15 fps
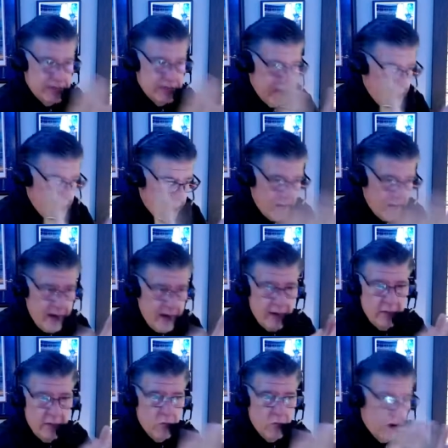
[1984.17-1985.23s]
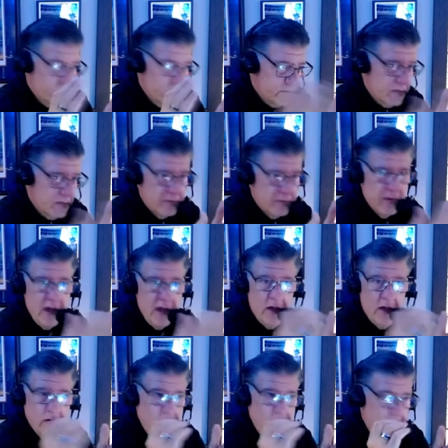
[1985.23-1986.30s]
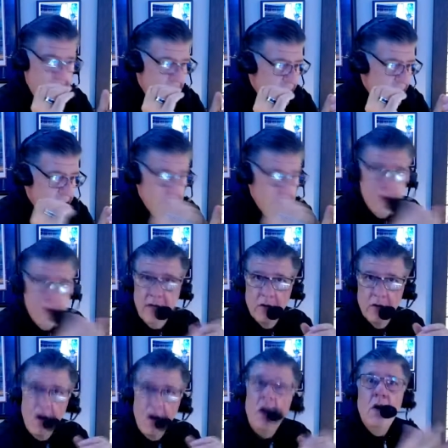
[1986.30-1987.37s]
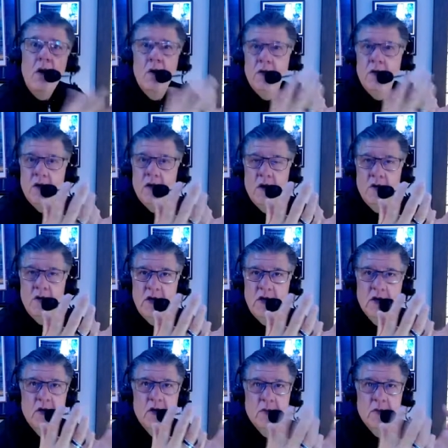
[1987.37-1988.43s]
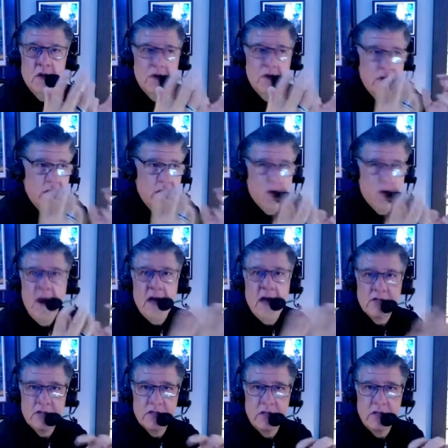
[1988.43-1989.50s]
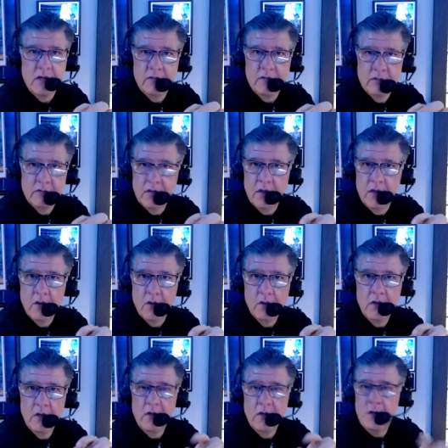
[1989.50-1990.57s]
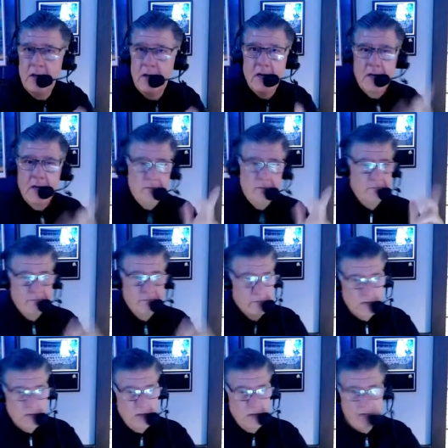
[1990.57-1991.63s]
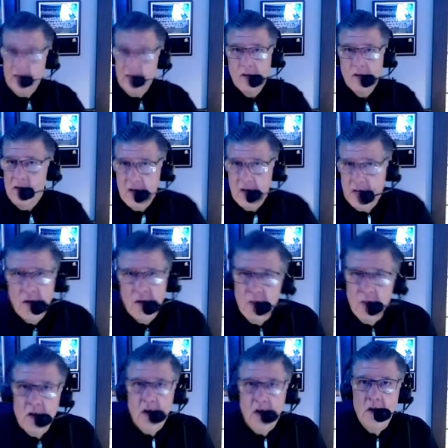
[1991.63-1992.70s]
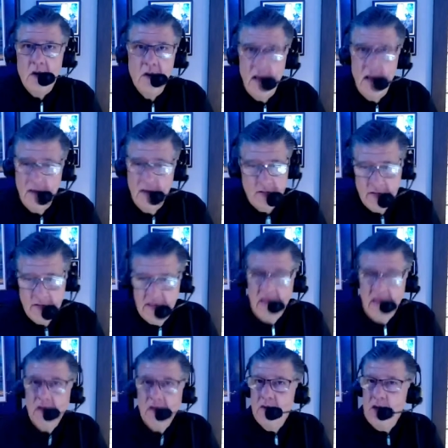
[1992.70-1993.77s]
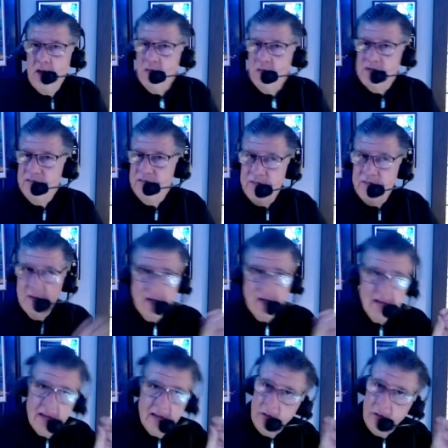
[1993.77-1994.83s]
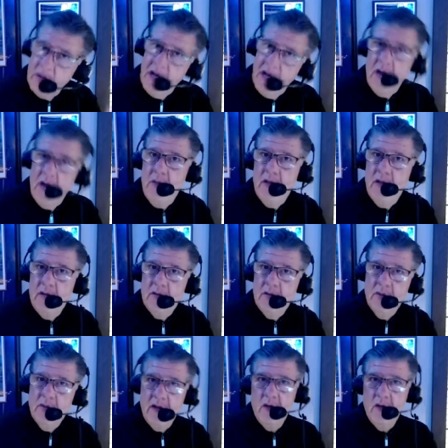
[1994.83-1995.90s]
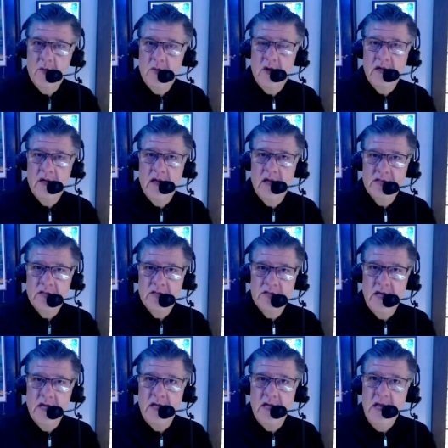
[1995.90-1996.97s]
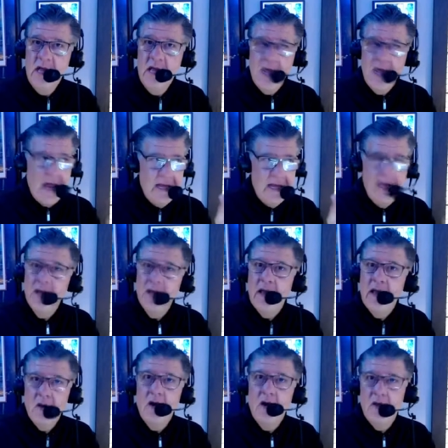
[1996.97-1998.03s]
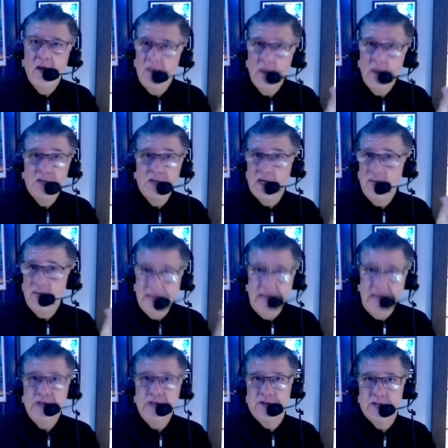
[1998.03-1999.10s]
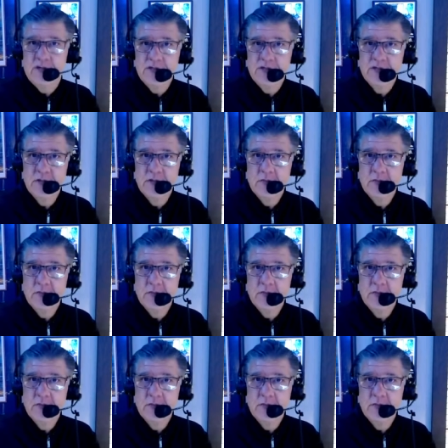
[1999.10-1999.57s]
they come around, and Waltrip's coming around, and then you hear, you hear the crash, and Dale Earnhardt into the wall. And then it was a very little comment in the radio broadcast that said, and he hit head on, those can be dangerous.